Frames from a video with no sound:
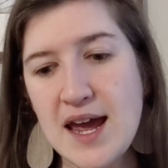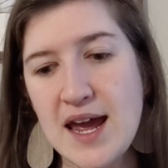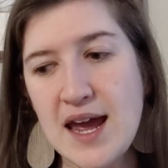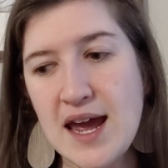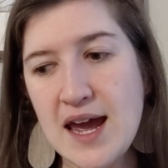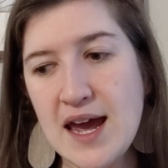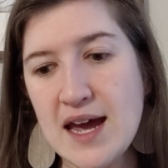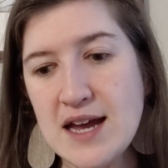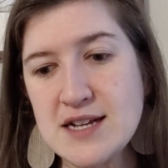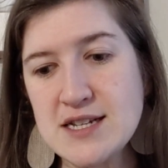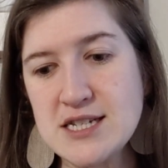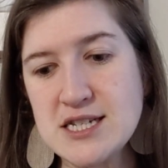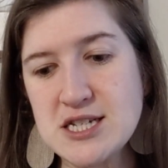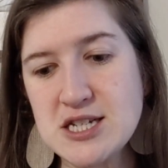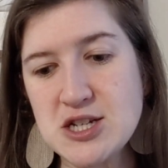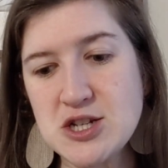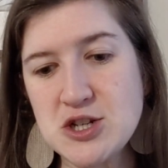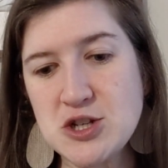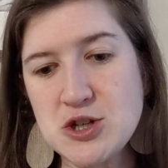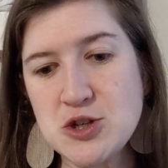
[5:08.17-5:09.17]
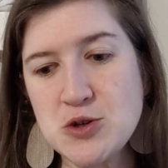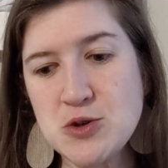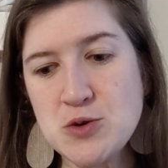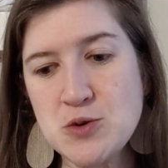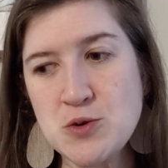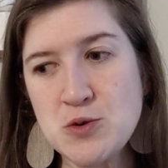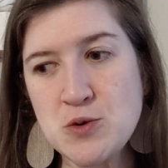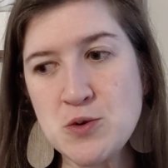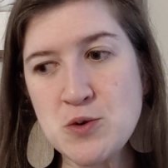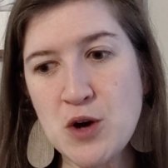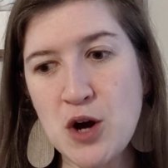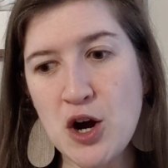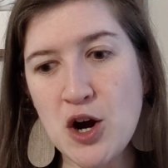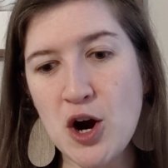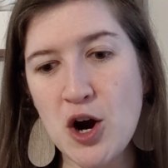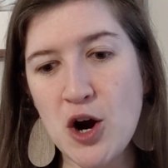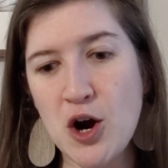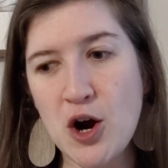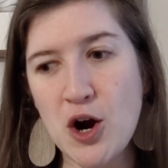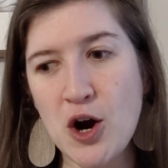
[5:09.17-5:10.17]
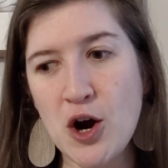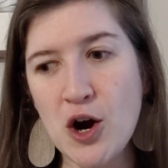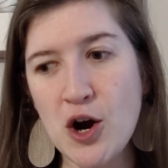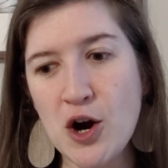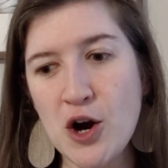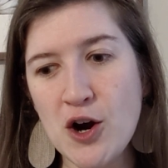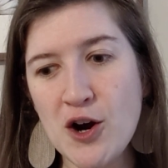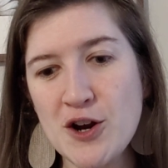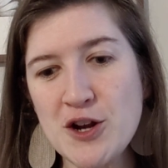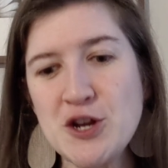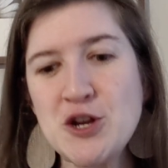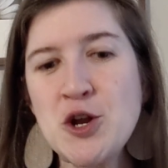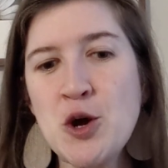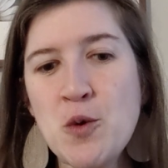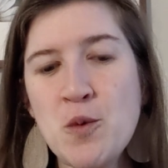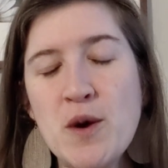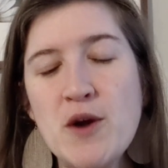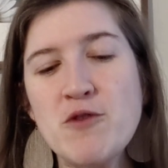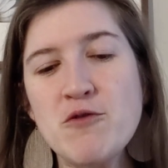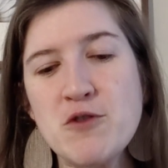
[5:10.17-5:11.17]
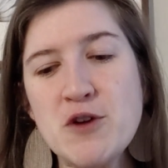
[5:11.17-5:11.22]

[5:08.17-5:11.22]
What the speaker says: And you what